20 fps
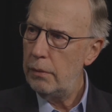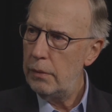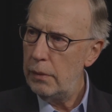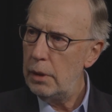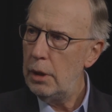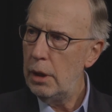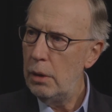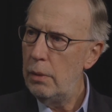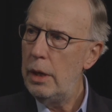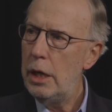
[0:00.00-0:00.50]

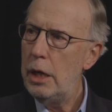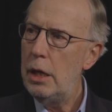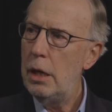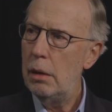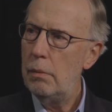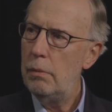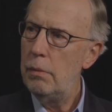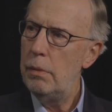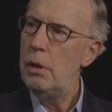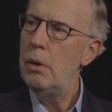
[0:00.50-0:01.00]
you need
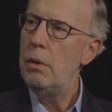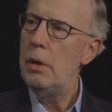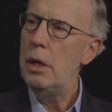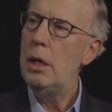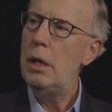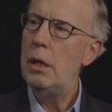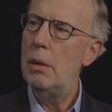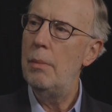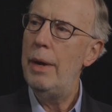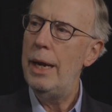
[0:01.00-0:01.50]

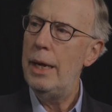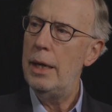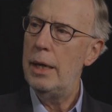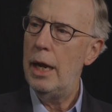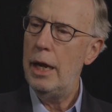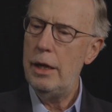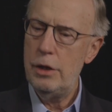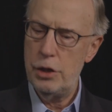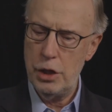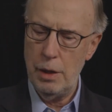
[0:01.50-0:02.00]
to
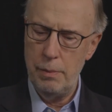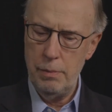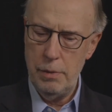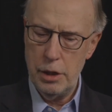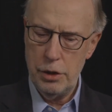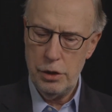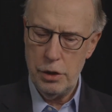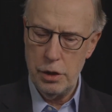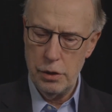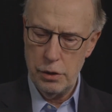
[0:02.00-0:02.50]
maintain some
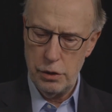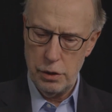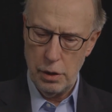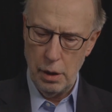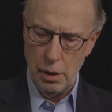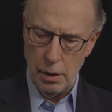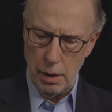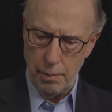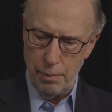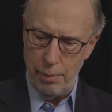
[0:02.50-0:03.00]
distance
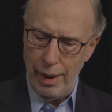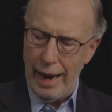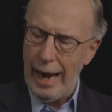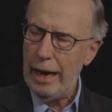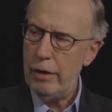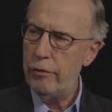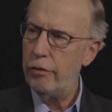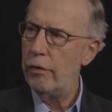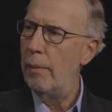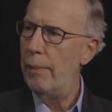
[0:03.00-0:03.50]

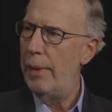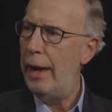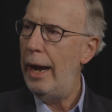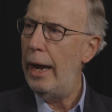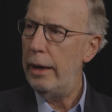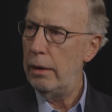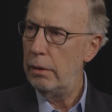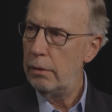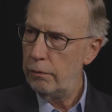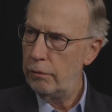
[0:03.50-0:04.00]
back from
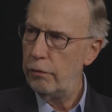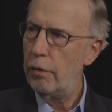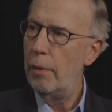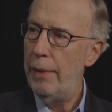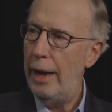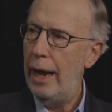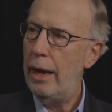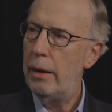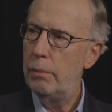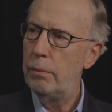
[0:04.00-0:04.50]

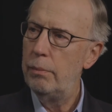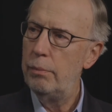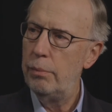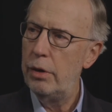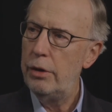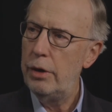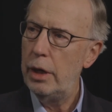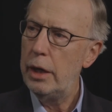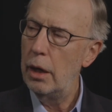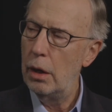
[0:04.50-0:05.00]
that
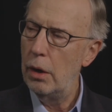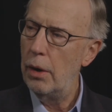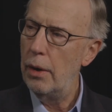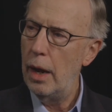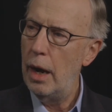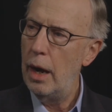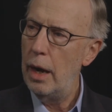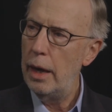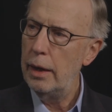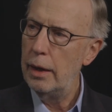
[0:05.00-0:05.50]
particular
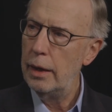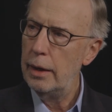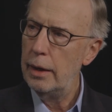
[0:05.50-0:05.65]
line.